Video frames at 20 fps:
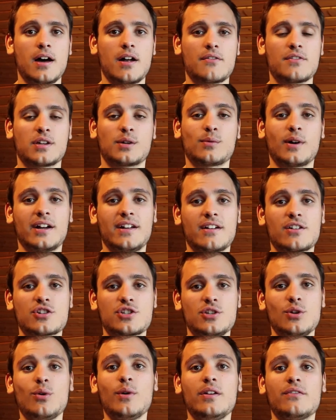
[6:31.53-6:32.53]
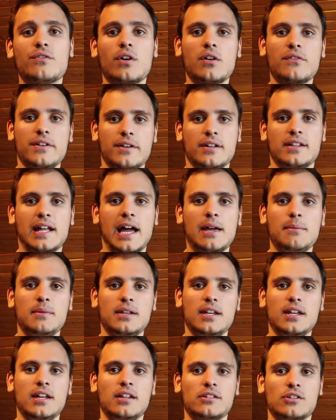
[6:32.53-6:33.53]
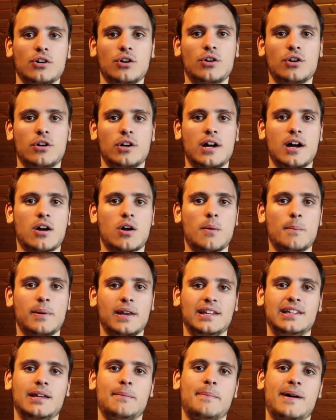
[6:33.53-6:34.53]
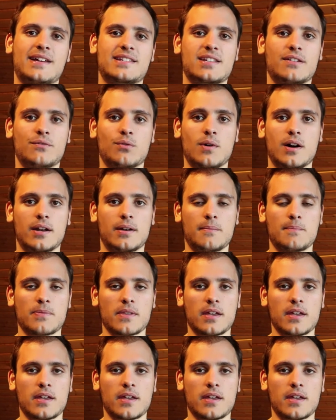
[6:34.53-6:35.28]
requires you involving time in it, or a completely passive one.